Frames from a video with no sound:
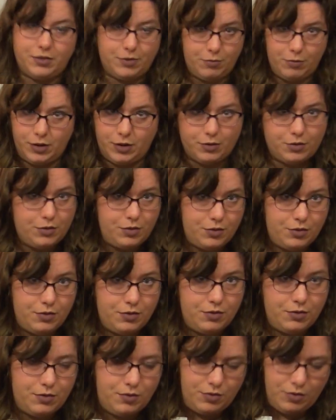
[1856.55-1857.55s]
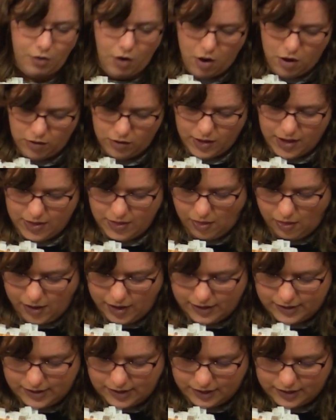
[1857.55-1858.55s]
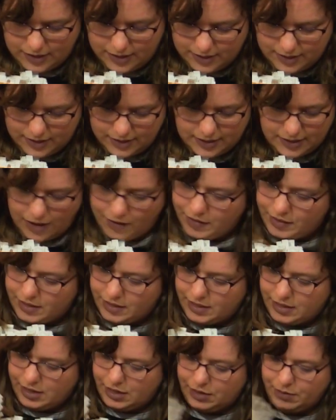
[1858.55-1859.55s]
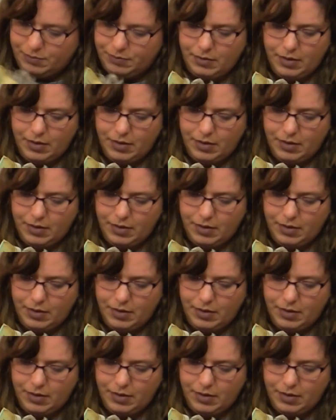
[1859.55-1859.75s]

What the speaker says: We're strongly in the late 60s to 70s here.